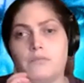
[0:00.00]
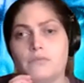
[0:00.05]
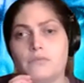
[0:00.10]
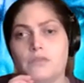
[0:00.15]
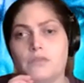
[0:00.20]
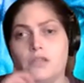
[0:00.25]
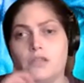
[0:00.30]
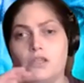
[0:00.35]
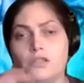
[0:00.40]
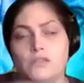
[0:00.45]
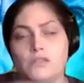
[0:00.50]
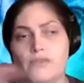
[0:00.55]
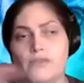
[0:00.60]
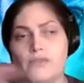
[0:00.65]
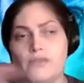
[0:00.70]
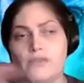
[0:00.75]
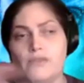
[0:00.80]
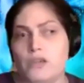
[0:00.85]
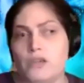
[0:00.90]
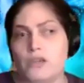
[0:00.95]
These
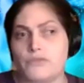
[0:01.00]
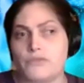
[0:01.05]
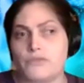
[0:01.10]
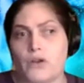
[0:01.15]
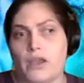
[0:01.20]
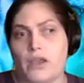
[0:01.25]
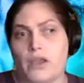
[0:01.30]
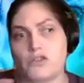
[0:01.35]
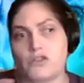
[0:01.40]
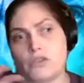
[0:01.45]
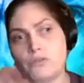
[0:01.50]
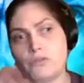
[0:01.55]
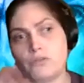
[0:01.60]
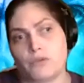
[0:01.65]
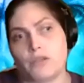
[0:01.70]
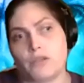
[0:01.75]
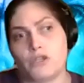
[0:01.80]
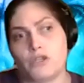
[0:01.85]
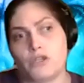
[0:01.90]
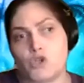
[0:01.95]
videos are actually
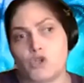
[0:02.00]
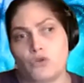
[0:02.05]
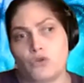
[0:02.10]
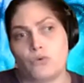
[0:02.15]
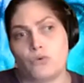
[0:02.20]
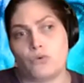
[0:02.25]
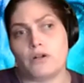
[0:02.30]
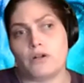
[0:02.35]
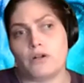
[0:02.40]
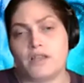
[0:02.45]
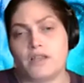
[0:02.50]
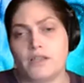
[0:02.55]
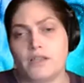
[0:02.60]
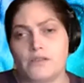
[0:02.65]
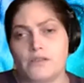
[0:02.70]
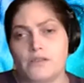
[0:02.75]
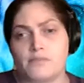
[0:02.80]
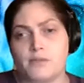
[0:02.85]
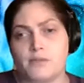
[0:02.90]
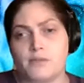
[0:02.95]
really short, and
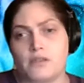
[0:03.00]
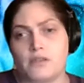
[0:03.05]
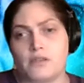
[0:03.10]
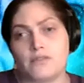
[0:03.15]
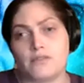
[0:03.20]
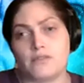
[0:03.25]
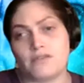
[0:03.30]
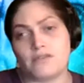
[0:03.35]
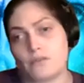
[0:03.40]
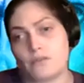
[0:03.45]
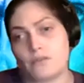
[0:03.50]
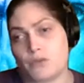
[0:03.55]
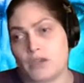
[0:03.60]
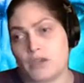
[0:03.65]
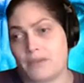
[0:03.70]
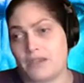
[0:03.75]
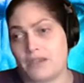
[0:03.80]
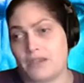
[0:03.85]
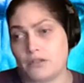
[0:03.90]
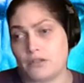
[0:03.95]
it's because of the way
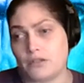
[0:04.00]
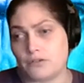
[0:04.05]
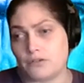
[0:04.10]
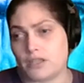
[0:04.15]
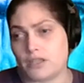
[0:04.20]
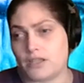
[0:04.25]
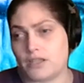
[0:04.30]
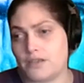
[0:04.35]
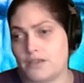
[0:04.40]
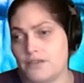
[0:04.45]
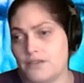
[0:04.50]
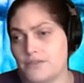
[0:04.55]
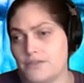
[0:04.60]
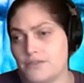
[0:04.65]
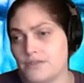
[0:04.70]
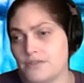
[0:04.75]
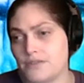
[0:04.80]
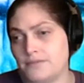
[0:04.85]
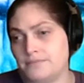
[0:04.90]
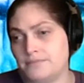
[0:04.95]
my internet is.